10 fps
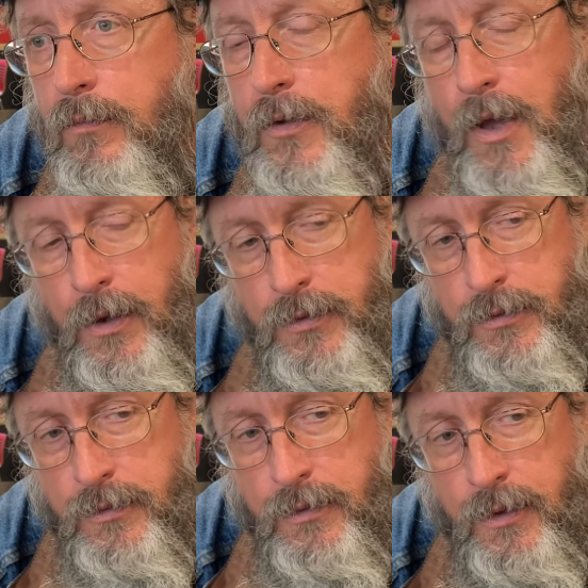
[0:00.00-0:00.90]

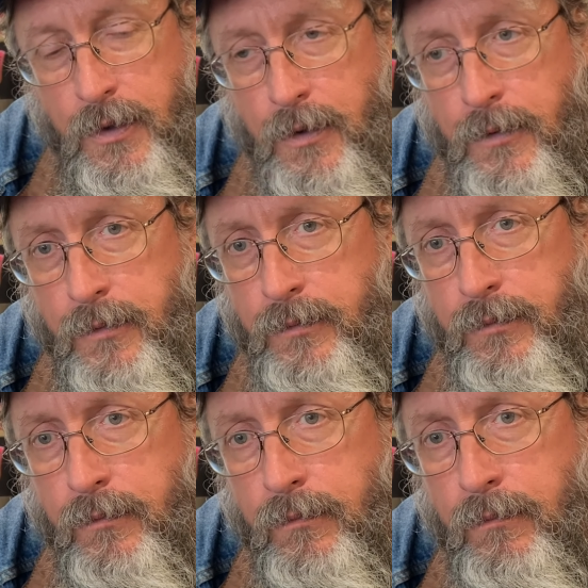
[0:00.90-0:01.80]
Yes. Because you're riding the
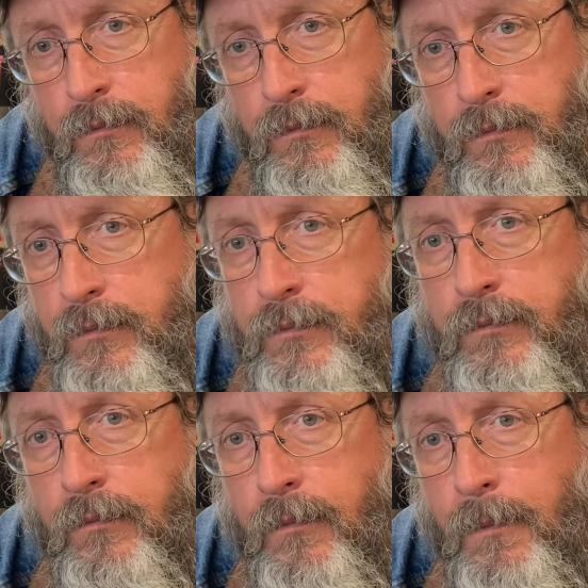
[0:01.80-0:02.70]
bus a
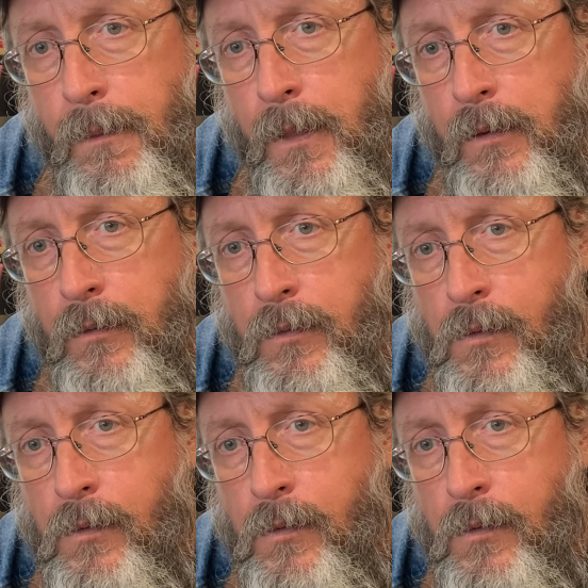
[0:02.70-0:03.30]
couple times a week?